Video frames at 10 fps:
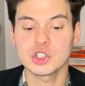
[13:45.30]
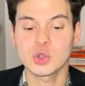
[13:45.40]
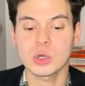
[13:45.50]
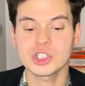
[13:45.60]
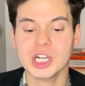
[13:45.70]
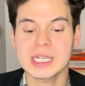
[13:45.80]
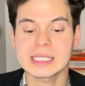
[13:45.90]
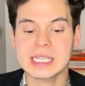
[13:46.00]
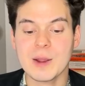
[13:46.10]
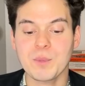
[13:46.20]
Georgia,
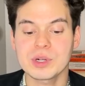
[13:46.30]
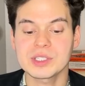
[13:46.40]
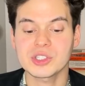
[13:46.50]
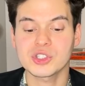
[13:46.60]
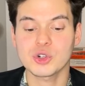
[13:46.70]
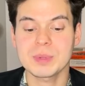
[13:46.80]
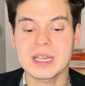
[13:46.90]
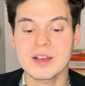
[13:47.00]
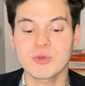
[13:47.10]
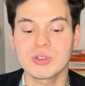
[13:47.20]
Cyprus,
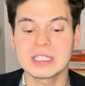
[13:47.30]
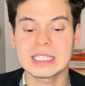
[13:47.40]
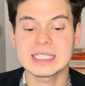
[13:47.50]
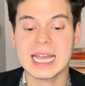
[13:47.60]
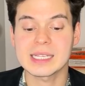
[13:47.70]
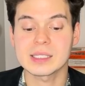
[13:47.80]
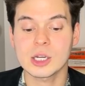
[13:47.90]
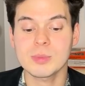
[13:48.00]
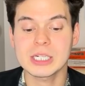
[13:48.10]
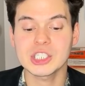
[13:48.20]
Serbia, Finland,
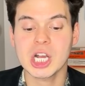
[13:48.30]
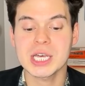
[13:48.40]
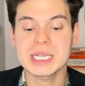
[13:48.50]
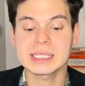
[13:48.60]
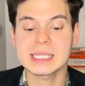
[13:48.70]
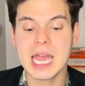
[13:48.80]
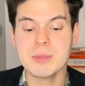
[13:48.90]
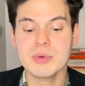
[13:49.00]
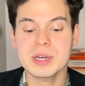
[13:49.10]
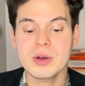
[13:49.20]
Azerbaijan, San
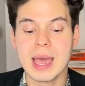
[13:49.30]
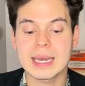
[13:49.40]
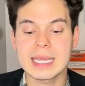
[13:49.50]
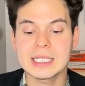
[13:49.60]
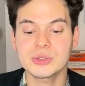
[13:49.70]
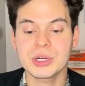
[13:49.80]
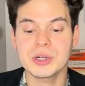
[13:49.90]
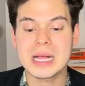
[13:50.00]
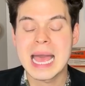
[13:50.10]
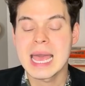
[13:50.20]
Marino, and
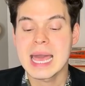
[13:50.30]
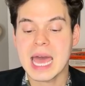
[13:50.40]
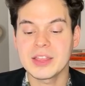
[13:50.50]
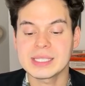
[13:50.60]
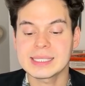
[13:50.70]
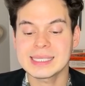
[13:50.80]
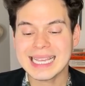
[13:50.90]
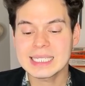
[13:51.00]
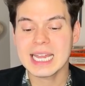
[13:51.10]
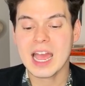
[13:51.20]
Israel. And in the
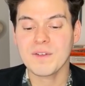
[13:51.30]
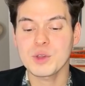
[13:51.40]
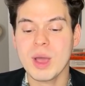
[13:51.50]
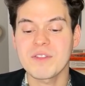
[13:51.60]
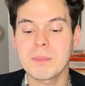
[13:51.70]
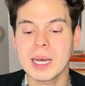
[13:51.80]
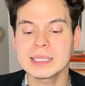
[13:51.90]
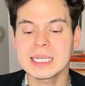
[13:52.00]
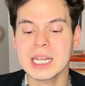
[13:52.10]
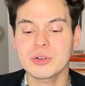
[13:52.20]
second half, you have
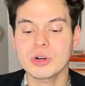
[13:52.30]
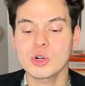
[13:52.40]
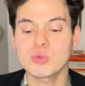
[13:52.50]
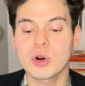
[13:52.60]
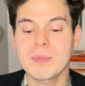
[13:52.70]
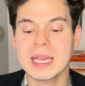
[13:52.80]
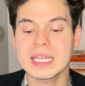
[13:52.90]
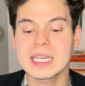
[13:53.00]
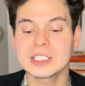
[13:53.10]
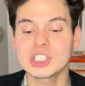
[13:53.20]
Montenegro,
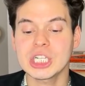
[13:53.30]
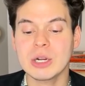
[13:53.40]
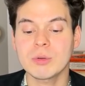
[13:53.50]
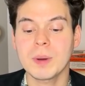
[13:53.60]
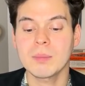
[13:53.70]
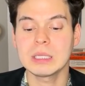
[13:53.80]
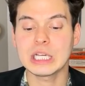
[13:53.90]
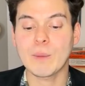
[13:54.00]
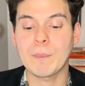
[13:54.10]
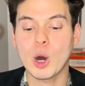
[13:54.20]
Romania, Czech
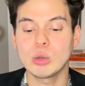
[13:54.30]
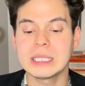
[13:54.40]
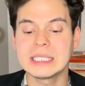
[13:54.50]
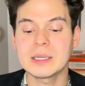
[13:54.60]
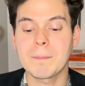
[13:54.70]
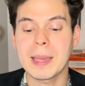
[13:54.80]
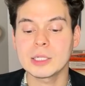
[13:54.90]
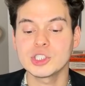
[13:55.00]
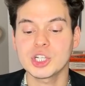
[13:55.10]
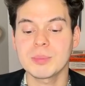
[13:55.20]
Republic, Poland,
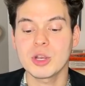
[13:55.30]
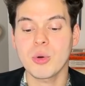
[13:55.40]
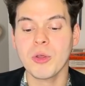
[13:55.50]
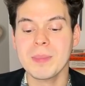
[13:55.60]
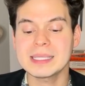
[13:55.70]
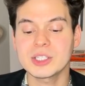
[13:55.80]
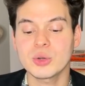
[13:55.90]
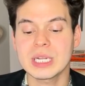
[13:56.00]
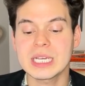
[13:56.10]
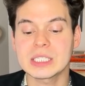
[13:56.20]
Belgium, North
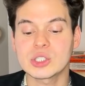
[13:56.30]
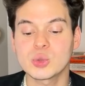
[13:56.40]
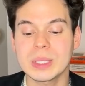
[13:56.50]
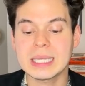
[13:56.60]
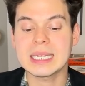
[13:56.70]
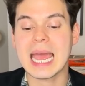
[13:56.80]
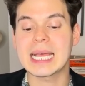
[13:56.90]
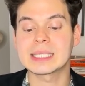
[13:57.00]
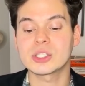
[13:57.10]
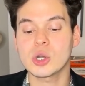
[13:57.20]
Macedonia, Sweden,
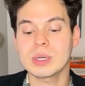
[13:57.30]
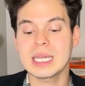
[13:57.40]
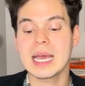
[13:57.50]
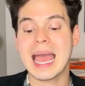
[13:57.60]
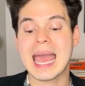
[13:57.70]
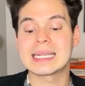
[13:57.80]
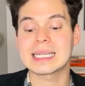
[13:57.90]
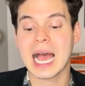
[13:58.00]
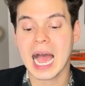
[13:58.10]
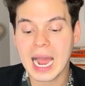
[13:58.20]
Estonia,
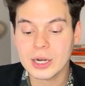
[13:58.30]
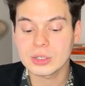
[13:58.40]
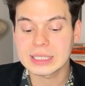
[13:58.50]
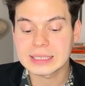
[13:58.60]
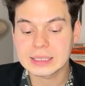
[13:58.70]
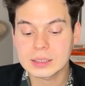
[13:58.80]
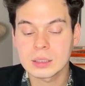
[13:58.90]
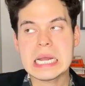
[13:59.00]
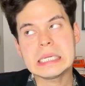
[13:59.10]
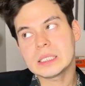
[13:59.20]
and Ireland.
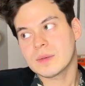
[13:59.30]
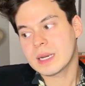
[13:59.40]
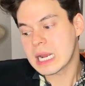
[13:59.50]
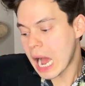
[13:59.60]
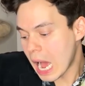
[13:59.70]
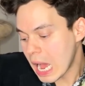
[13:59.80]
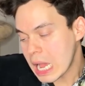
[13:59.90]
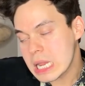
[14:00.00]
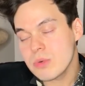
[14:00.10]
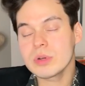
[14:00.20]
It's funny,
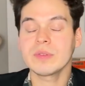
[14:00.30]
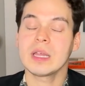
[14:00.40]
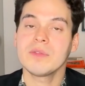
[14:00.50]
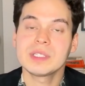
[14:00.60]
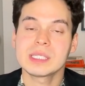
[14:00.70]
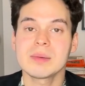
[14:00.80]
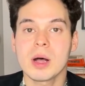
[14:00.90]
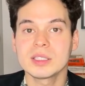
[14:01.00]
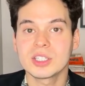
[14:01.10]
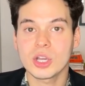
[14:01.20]
I would have loved to see
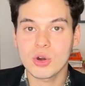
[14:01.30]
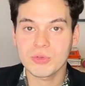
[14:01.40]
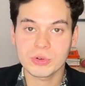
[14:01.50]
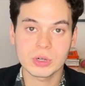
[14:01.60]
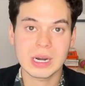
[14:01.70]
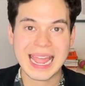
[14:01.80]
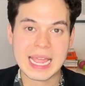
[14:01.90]
Malta go for